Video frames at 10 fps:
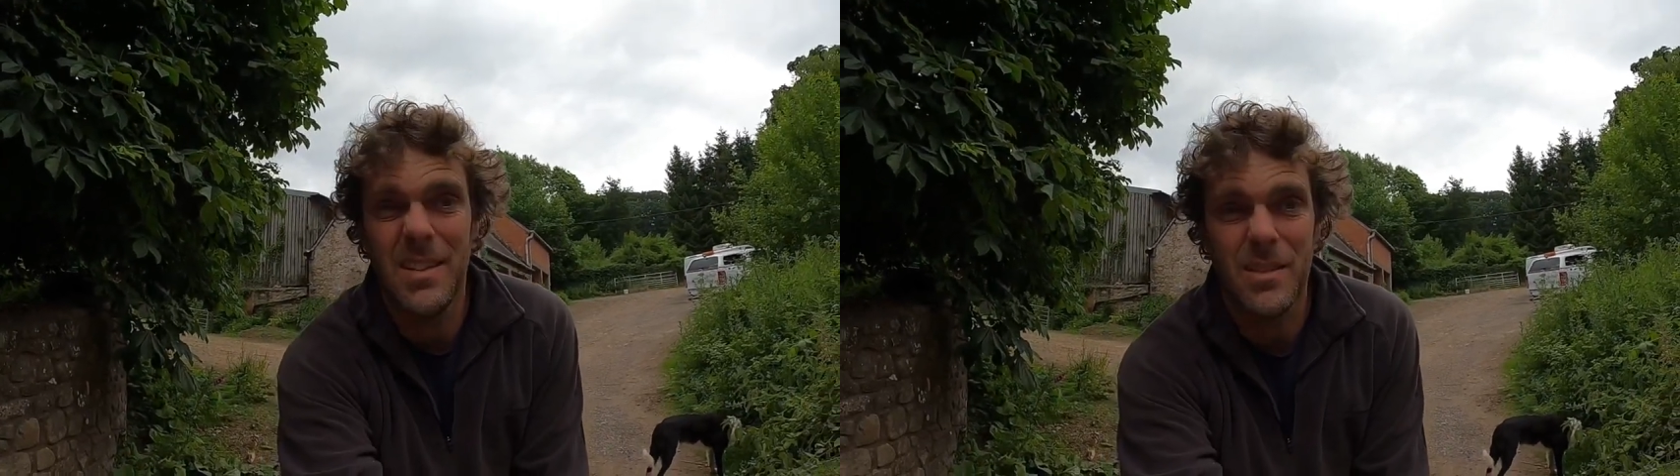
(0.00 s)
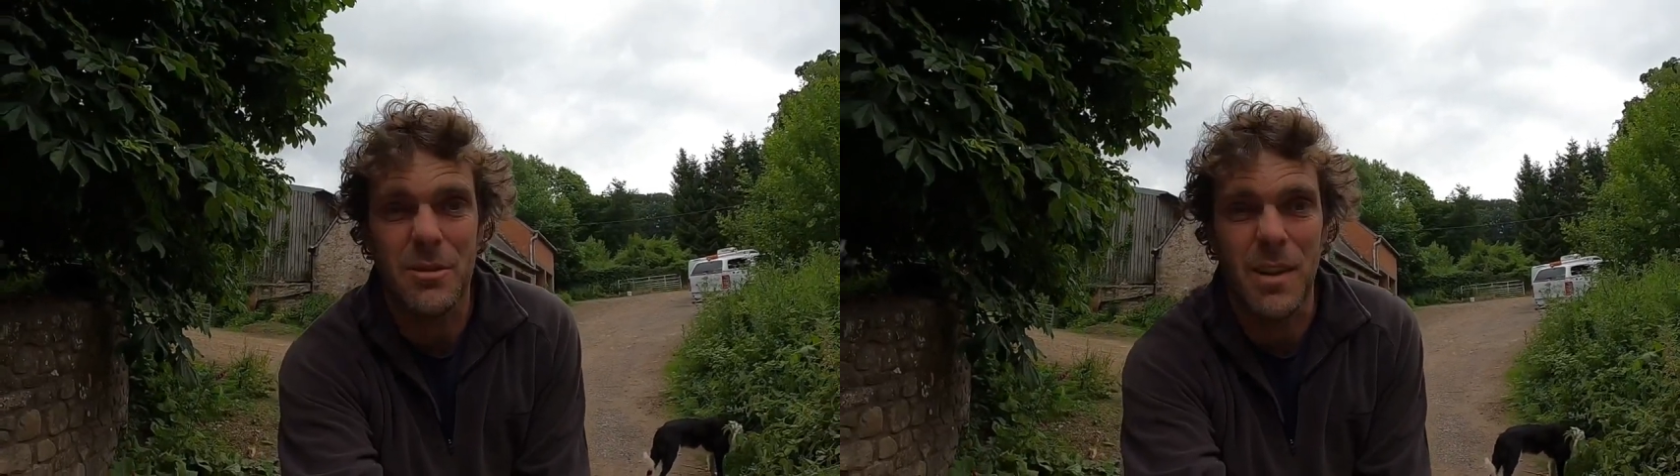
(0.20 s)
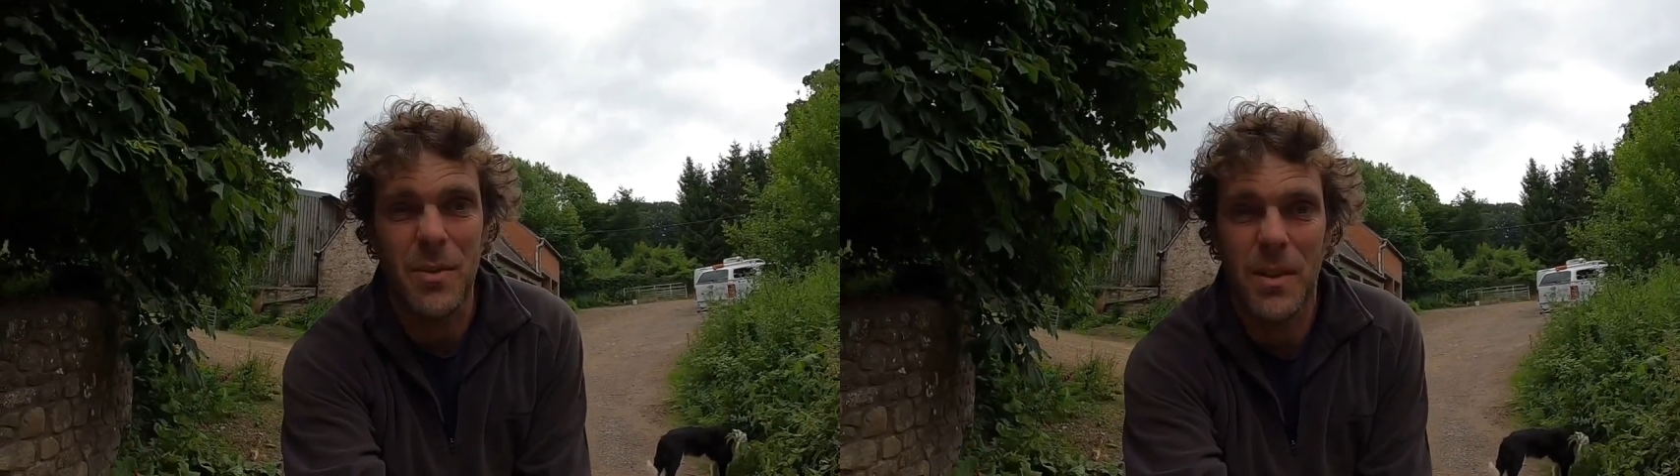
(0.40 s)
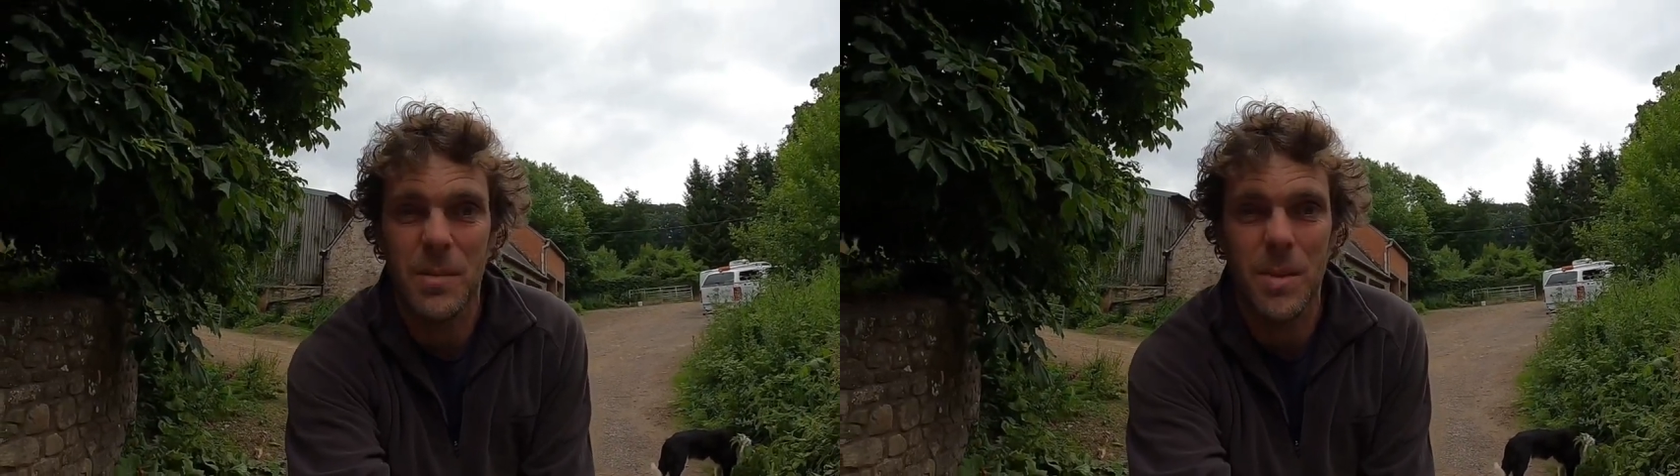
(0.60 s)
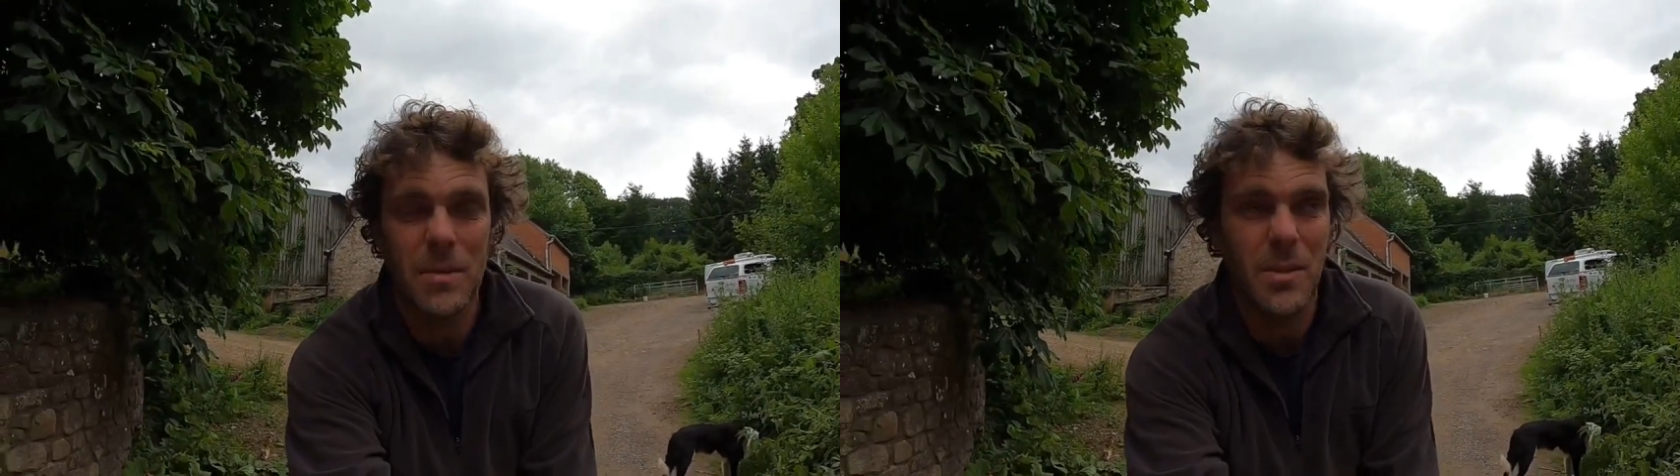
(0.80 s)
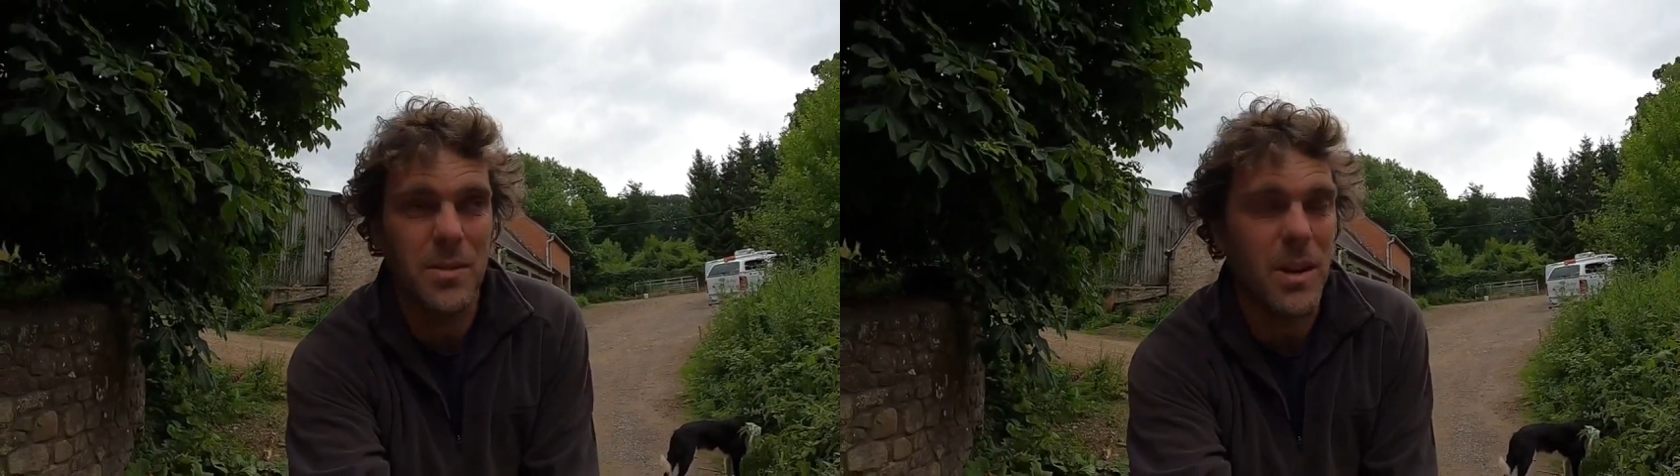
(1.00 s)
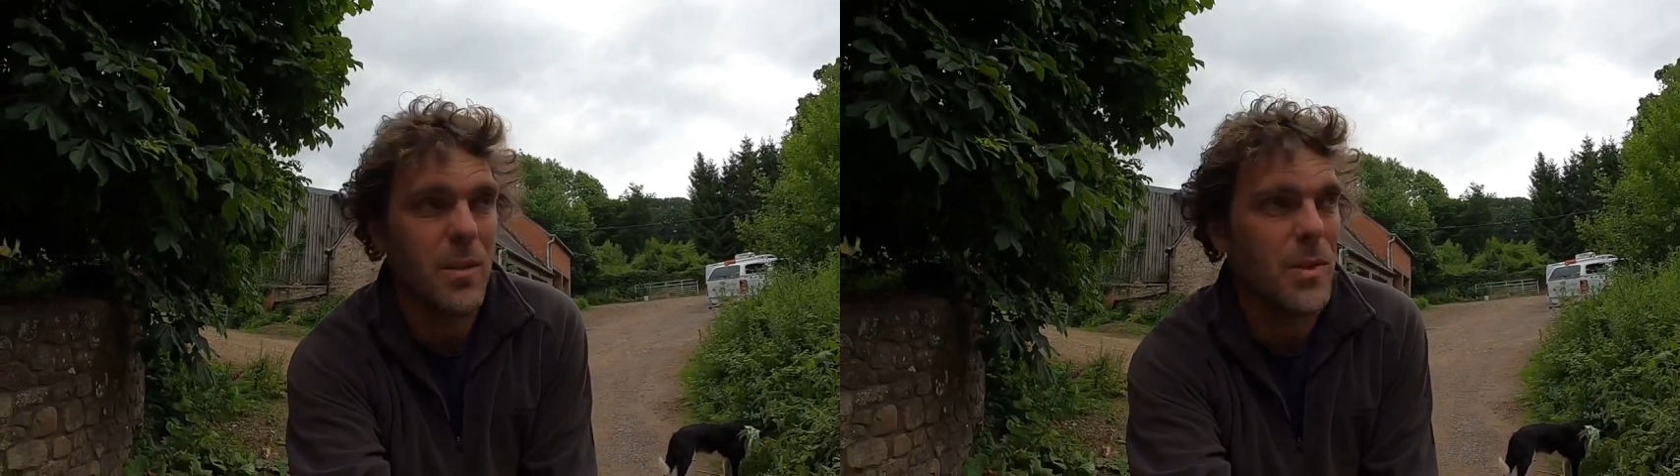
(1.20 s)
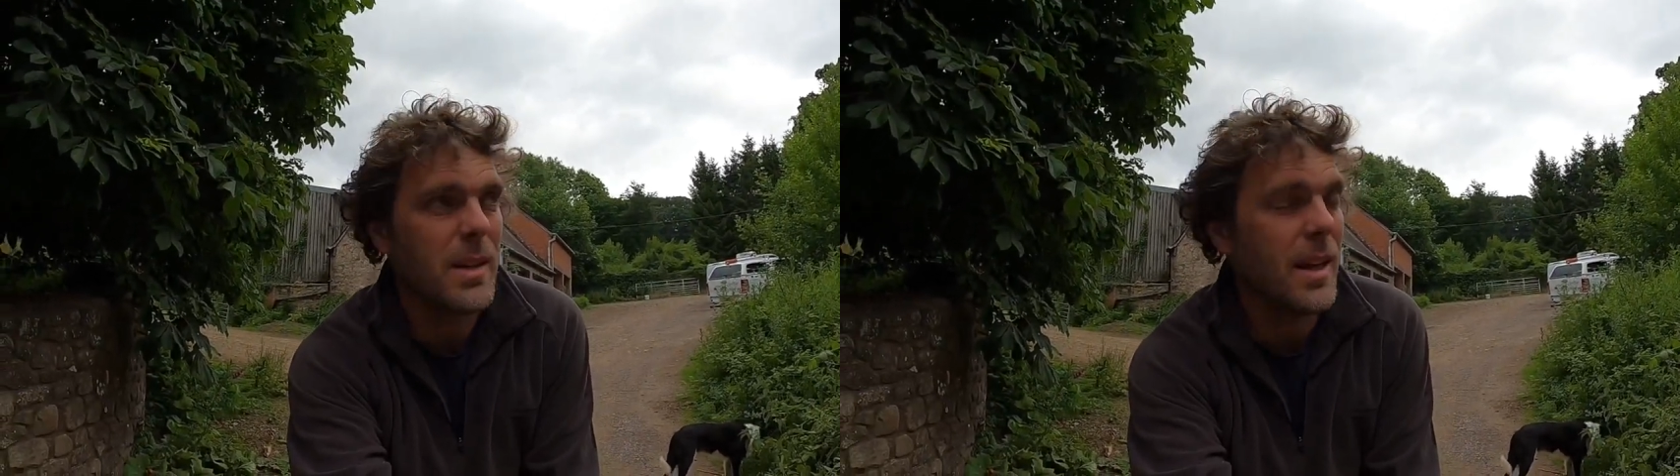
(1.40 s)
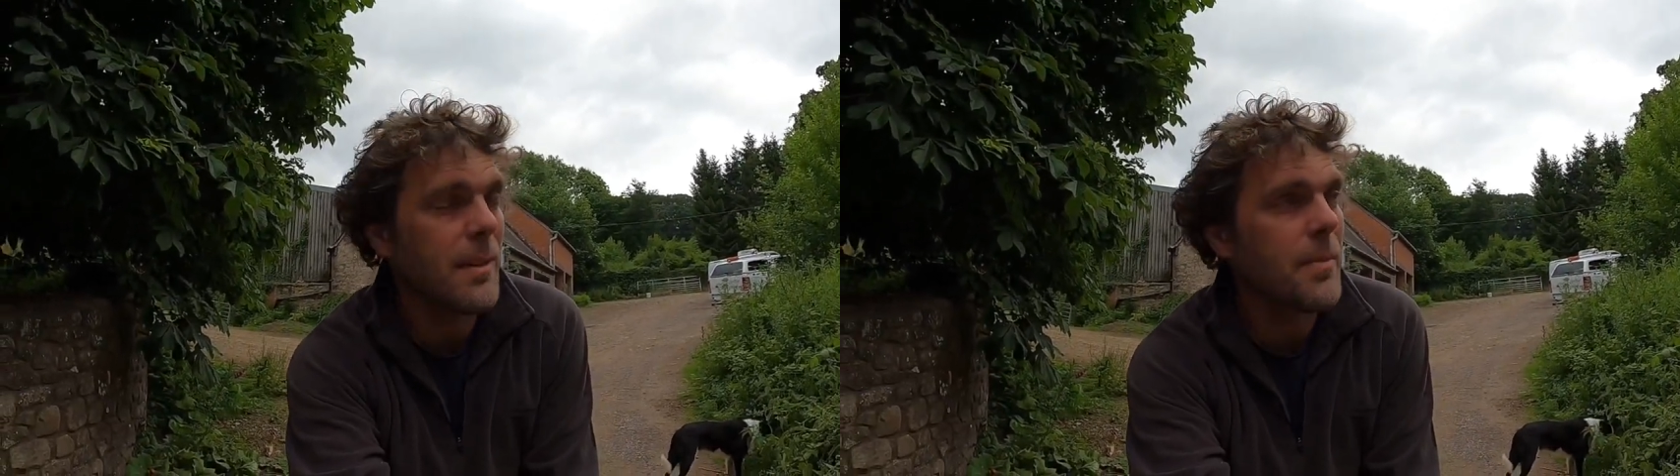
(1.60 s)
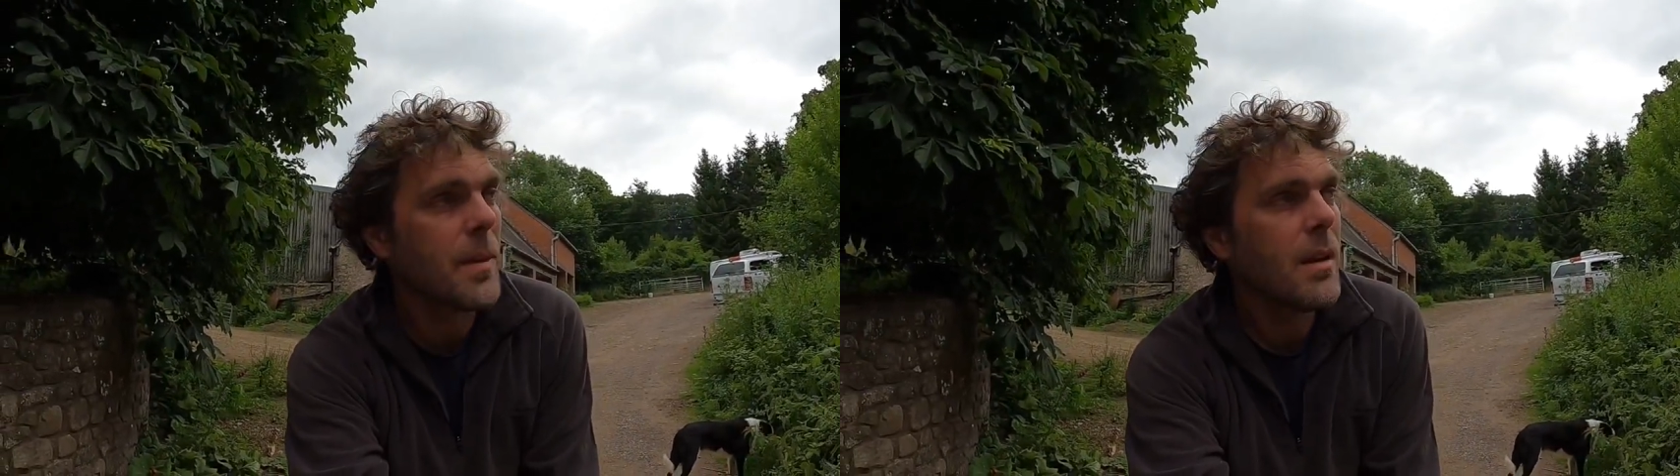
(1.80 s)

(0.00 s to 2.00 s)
It's grass-fed beef, it's grass-fed lamb.